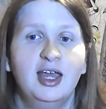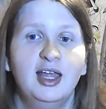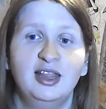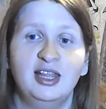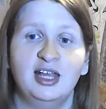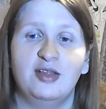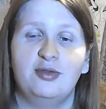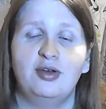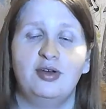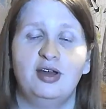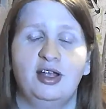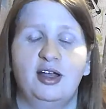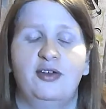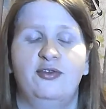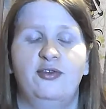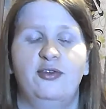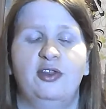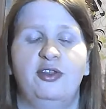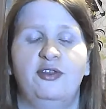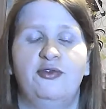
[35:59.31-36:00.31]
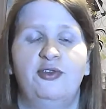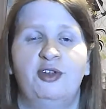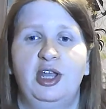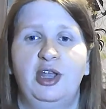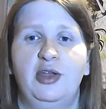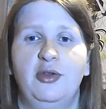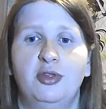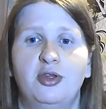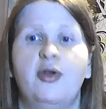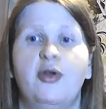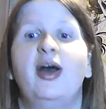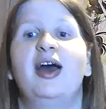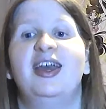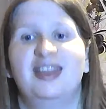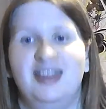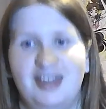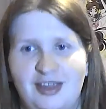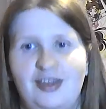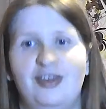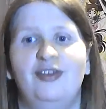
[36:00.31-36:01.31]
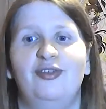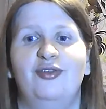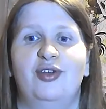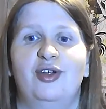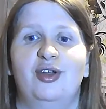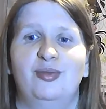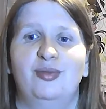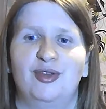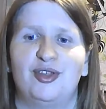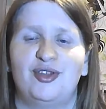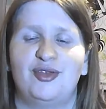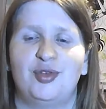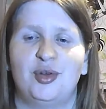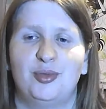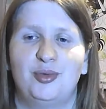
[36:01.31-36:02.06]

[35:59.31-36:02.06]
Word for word: that's what I got for this video. So I thank you very much for